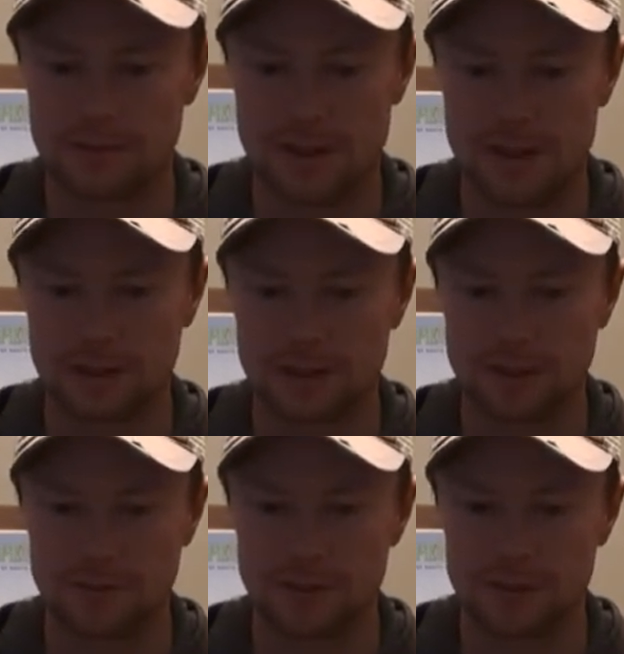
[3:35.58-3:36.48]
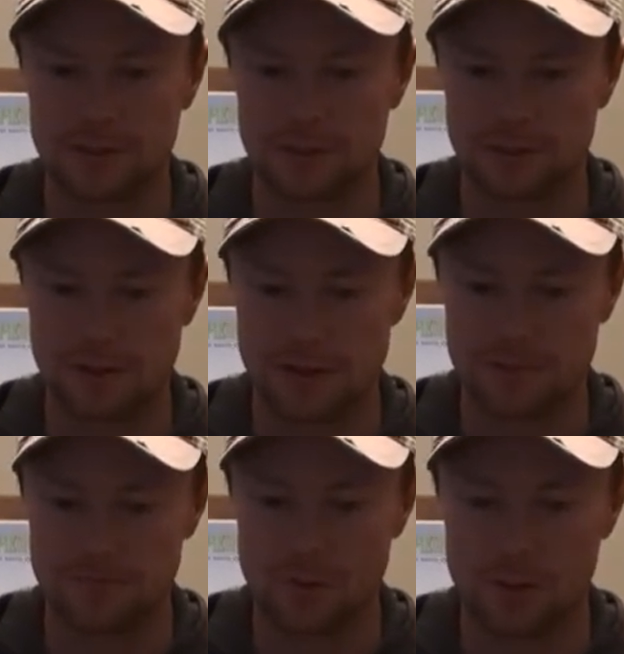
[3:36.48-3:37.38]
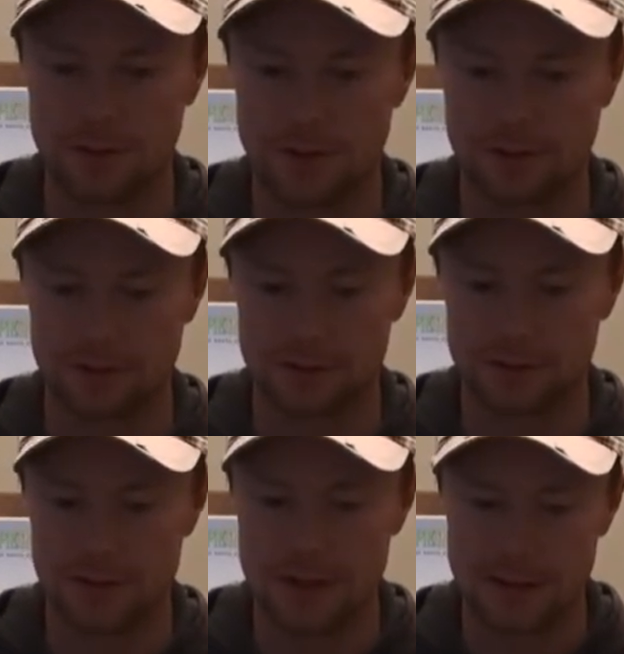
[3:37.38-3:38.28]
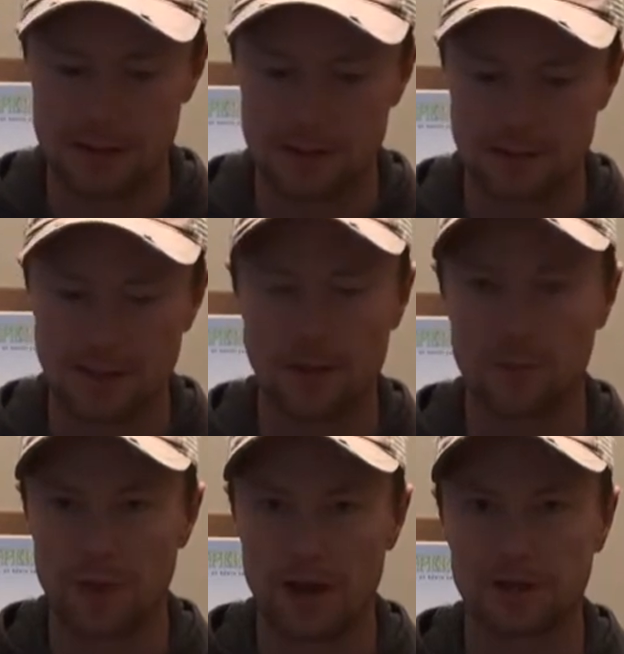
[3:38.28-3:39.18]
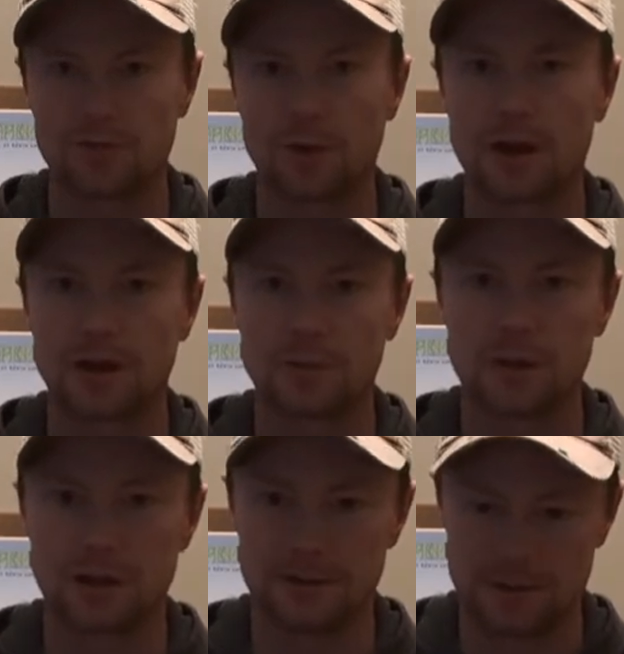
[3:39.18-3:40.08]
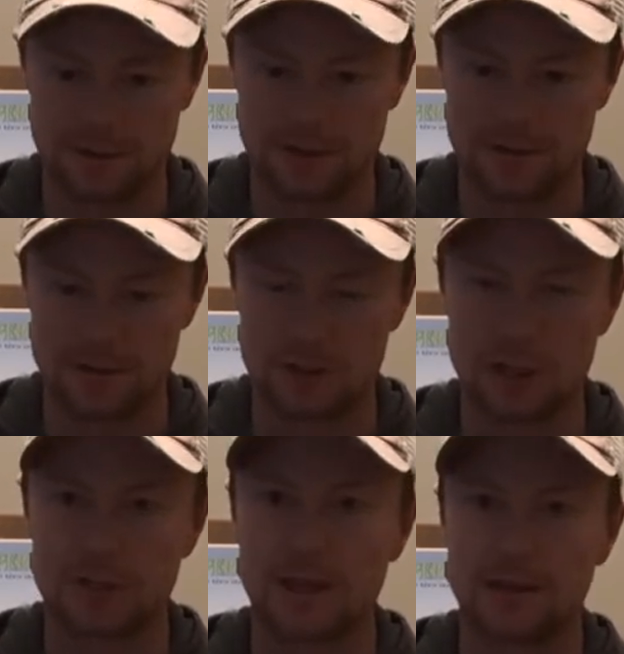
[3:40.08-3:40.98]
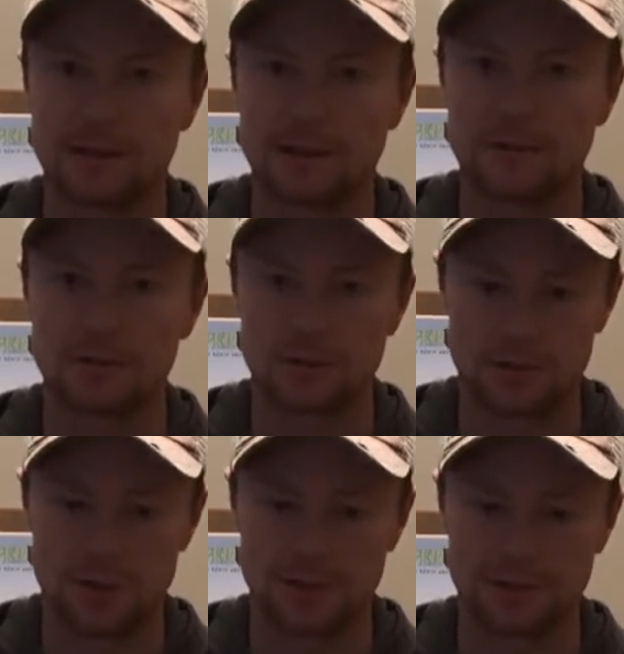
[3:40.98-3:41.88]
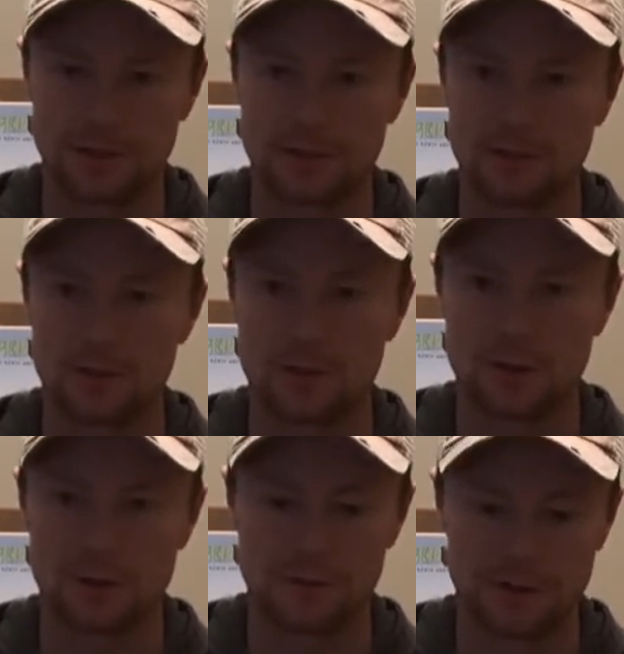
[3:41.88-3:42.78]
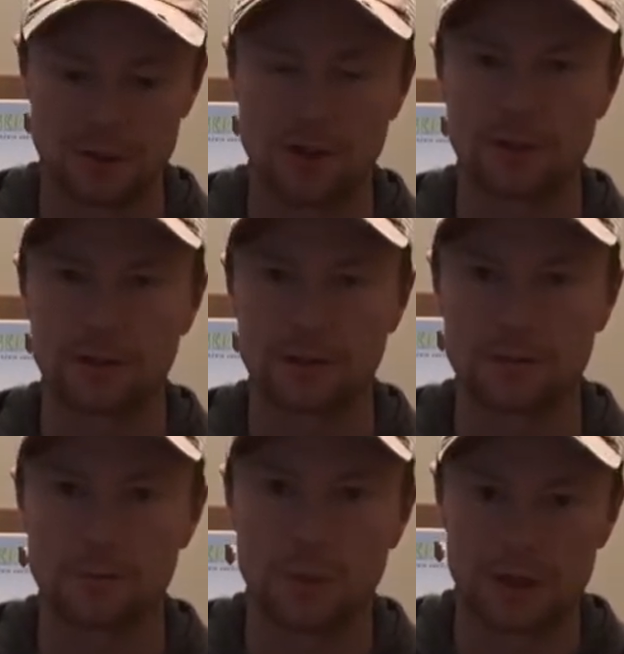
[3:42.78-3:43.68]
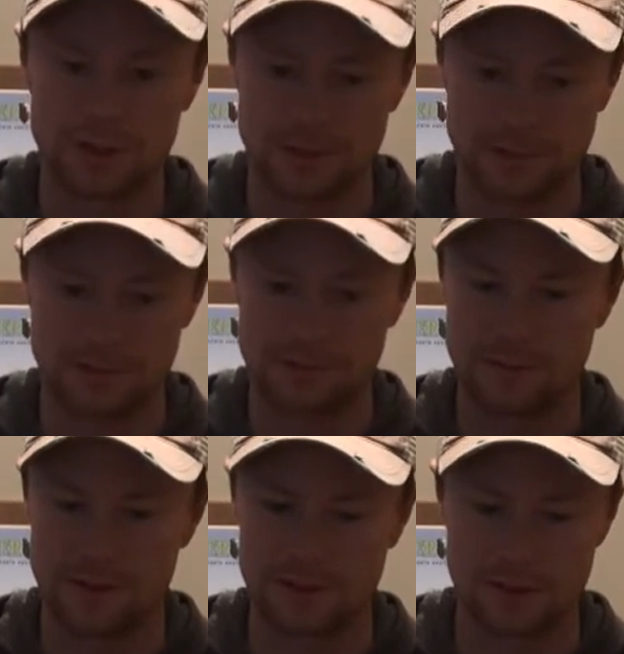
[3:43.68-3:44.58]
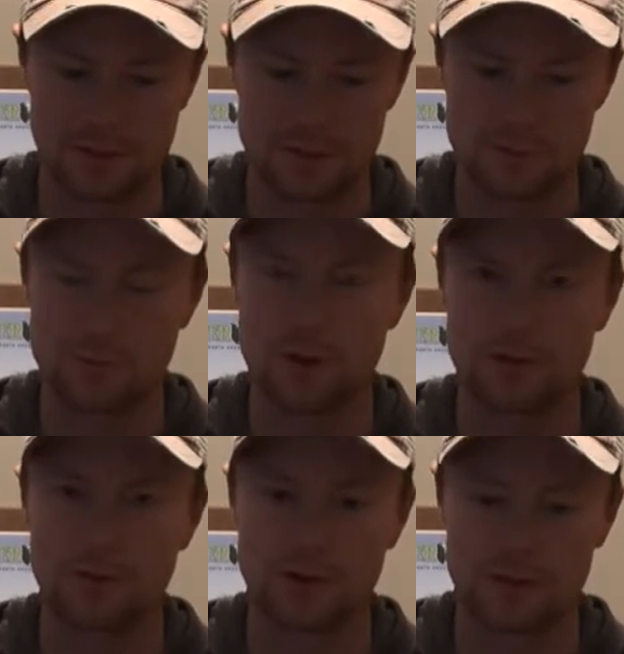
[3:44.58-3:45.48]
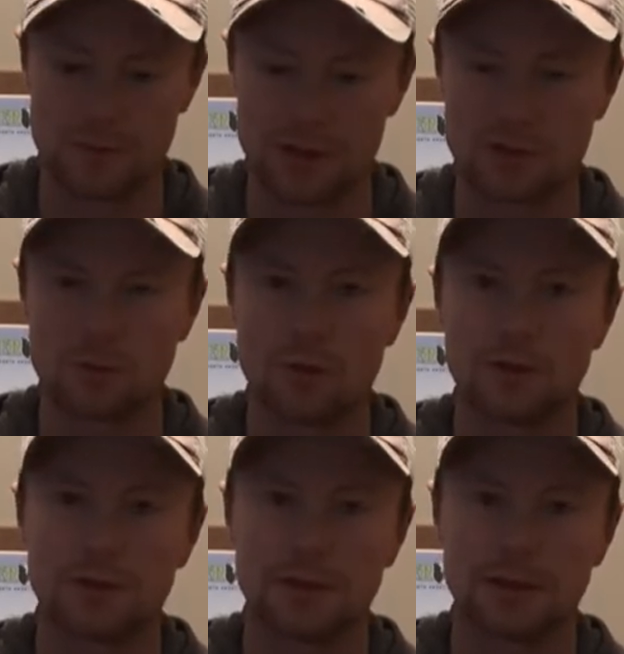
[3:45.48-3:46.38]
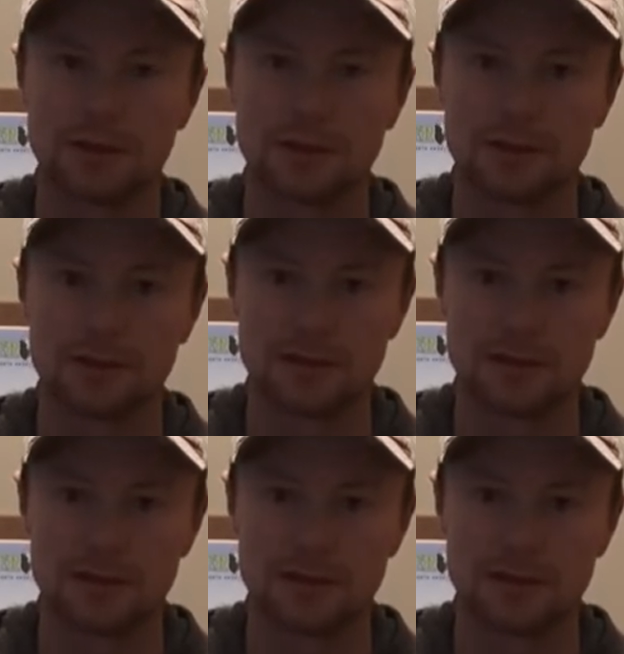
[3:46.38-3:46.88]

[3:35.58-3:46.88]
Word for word: uh, a set of these um, Vortex Diamondbacks for anybody that's either just getting into hunting or that's on a budget. This is by far the best quality